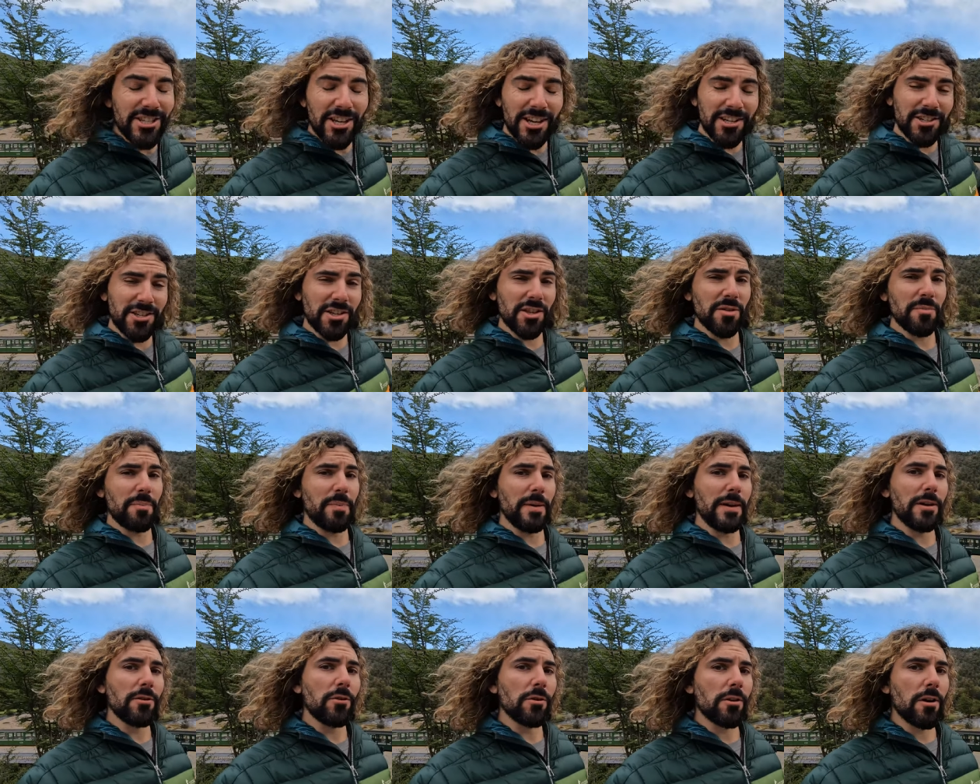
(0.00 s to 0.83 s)
sent to the
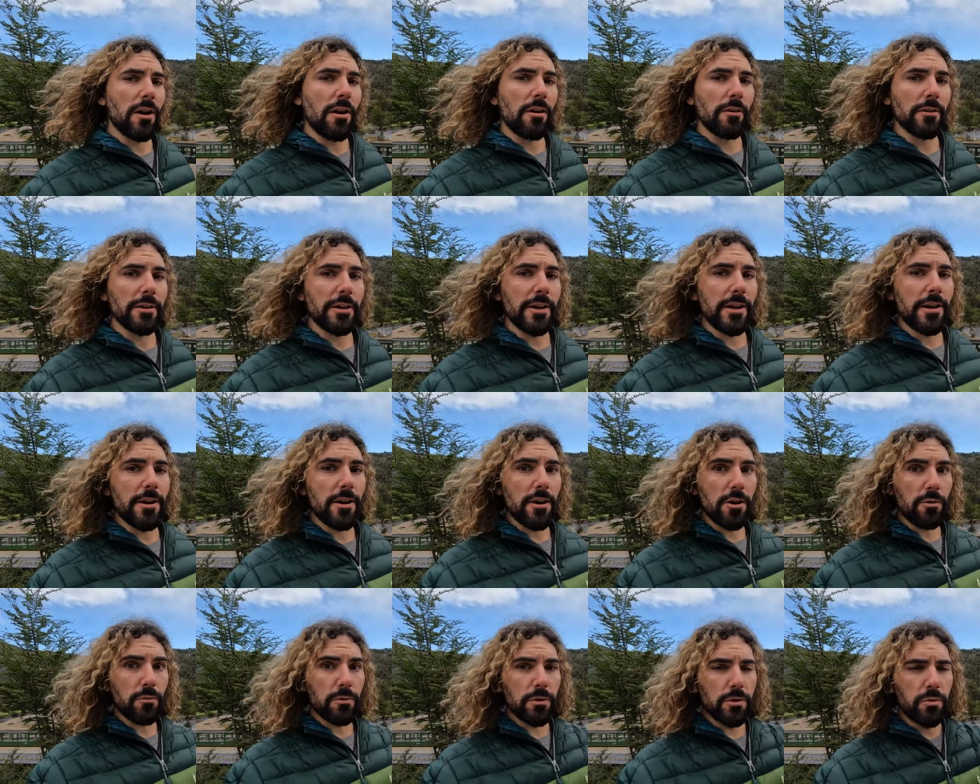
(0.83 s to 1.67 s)
penal colony
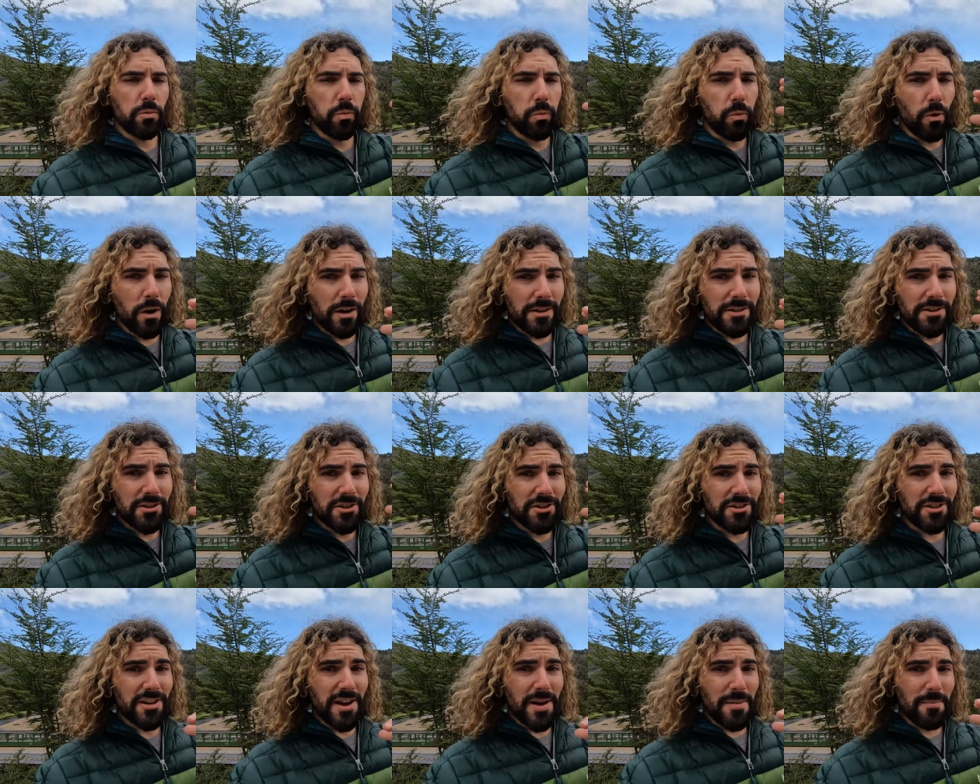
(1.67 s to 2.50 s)
here was one
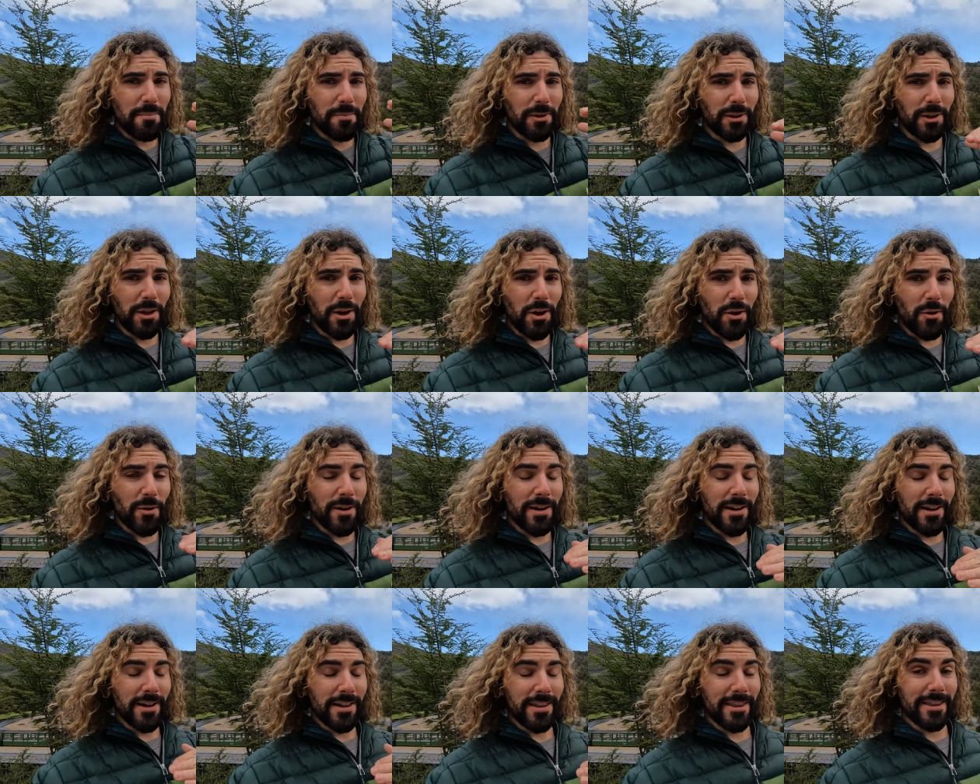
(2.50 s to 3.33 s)
step
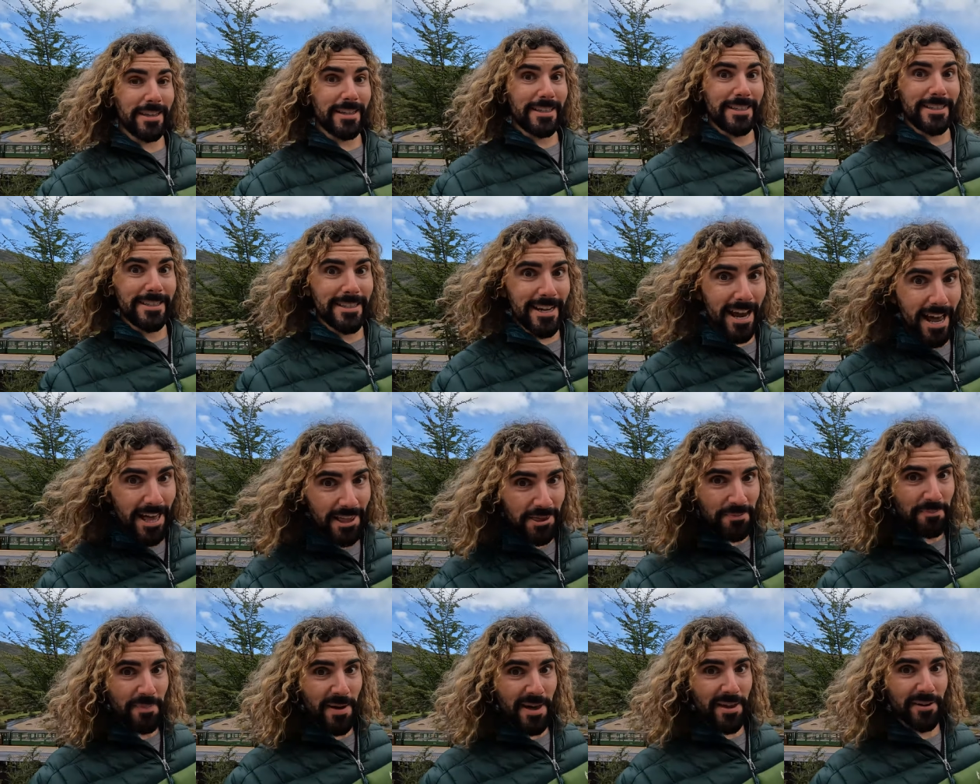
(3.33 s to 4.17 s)
below the death